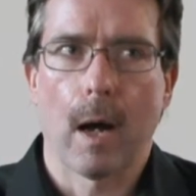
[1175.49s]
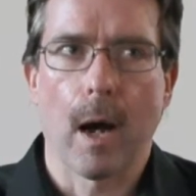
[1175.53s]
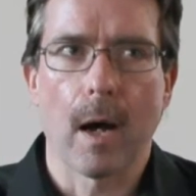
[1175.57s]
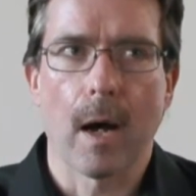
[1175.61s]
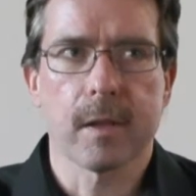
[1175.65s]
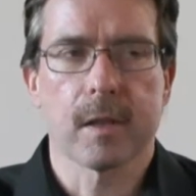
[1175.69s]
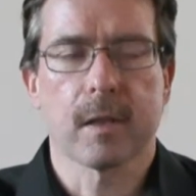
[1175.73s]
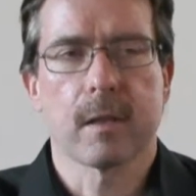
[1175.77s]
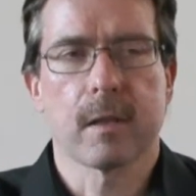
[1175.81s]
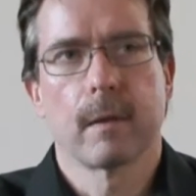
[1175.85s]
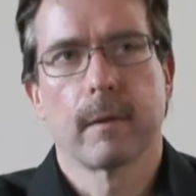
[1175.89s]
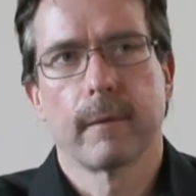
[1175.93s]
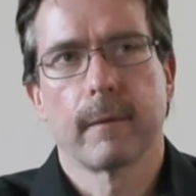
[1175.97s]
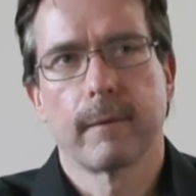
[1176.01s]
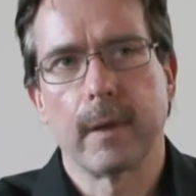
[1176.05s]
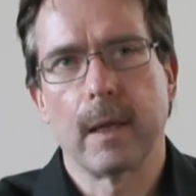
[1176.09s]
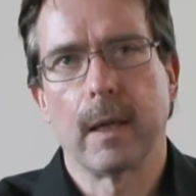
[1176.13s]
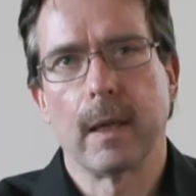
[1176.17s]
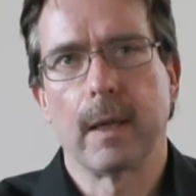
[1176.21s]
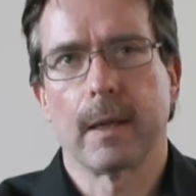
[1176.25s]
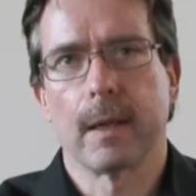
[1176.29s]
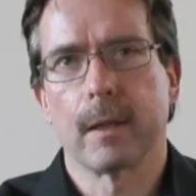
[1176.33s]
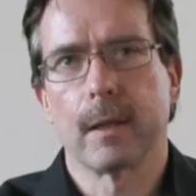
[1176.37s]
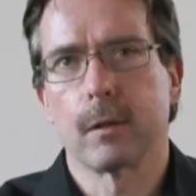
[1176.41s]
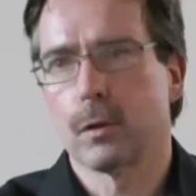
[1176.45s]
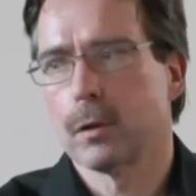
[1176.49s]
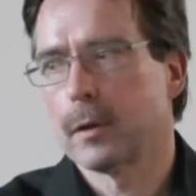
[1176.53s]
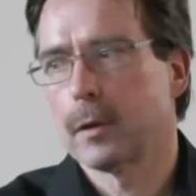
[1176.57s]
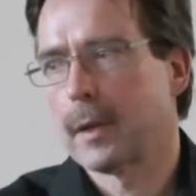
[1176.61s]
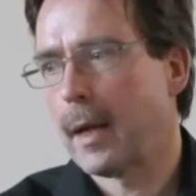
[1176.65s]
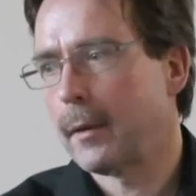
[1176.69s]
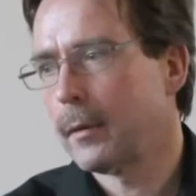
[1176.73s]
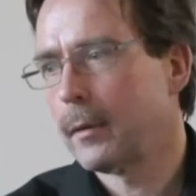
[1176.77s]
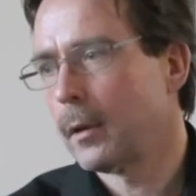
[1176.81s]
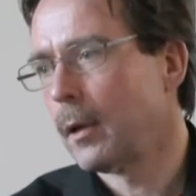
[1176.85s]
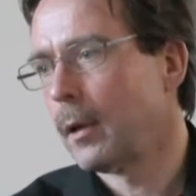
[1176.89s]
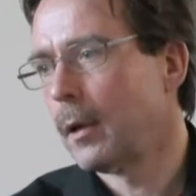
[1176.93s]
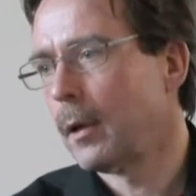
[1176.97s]
us feeling it
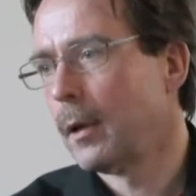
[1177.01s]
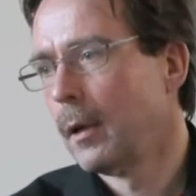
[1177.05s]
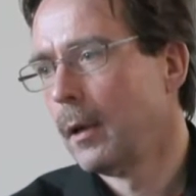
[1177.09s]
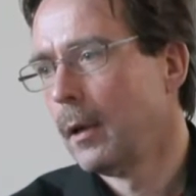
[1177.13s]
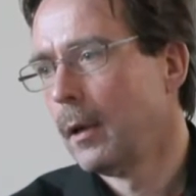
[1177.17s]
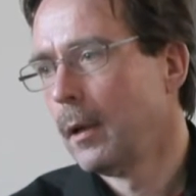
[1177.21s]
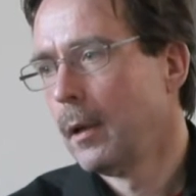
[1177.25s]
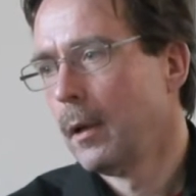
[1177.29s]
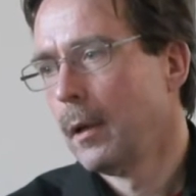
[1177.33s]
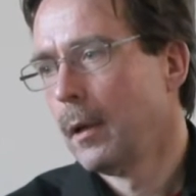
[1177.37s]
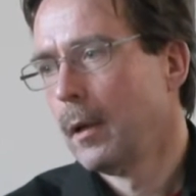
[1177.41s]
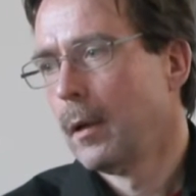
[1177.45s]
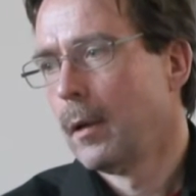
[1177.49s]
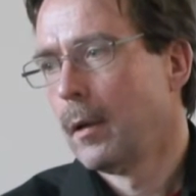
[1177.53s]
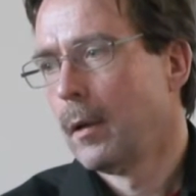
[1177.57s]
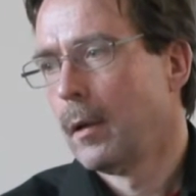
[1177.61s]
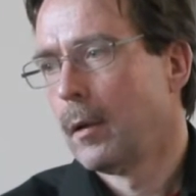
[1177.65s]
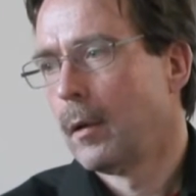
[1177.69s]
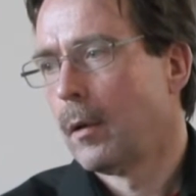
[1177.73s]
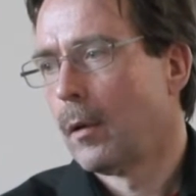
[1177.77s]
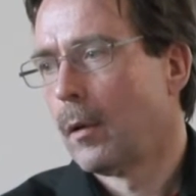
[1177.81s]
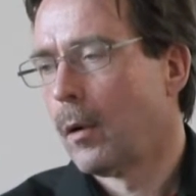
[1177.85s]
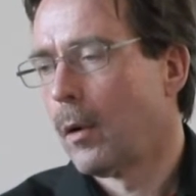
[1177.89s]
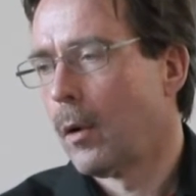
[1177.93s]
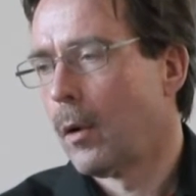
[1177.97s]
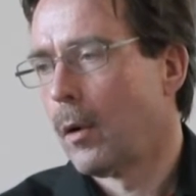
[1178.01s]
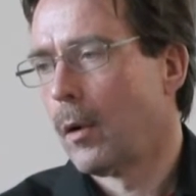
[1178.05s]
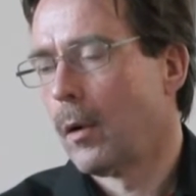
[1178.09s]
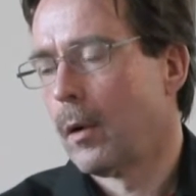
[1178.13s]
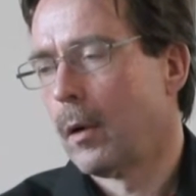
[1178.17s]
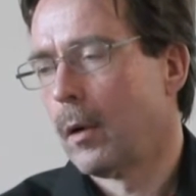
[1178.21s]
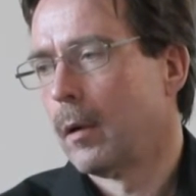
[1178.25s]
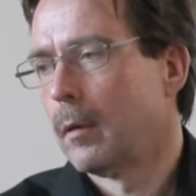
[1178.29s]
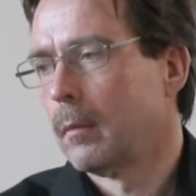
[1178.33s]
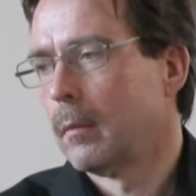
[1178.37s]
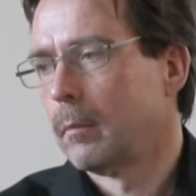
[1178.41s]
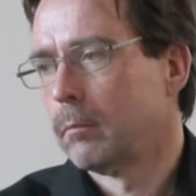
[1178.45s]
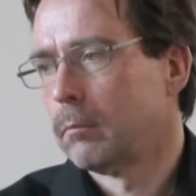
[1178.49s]
together,
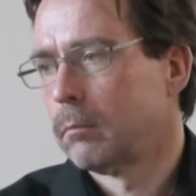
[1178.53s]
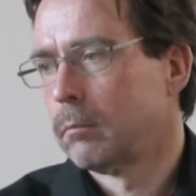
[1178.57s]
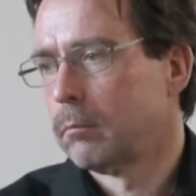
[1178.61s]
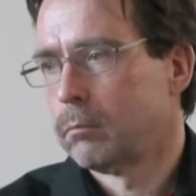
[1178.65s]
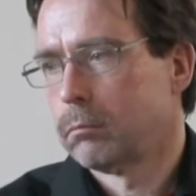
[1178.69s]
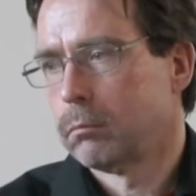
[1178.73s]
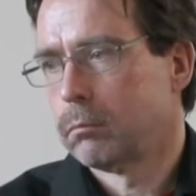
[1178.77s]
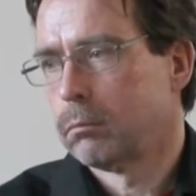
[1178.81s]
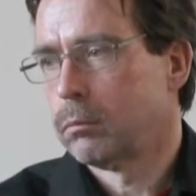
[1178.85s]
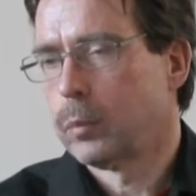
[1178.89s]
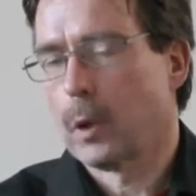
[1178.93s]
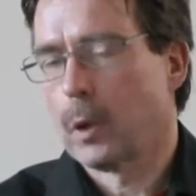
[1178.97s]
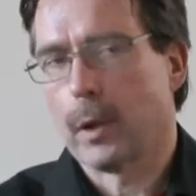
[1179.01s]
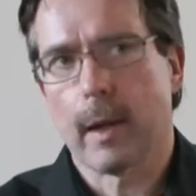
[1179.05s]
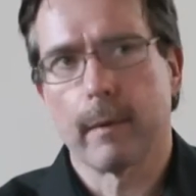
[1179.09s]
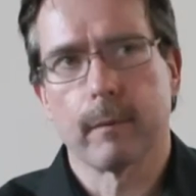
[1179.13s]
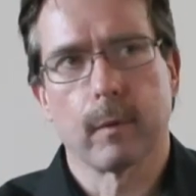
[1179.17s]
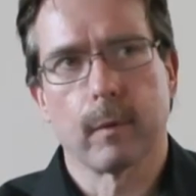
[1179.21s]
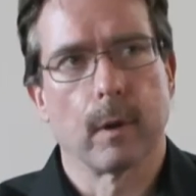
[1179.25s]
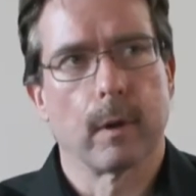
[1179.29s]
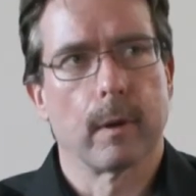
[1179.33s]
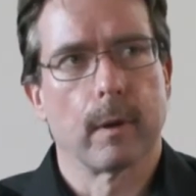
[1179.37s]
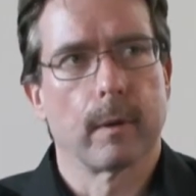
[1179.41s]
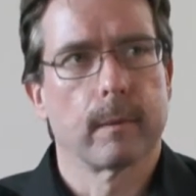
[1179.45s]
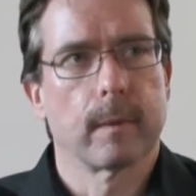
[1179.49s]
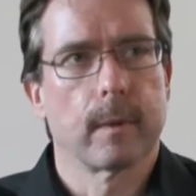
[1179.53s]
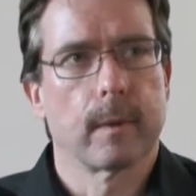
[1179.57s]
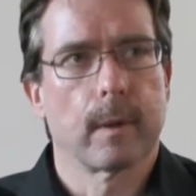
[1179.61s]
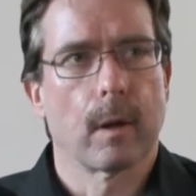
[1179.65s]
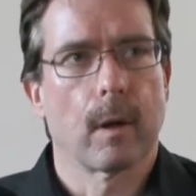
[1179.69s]
or whatever.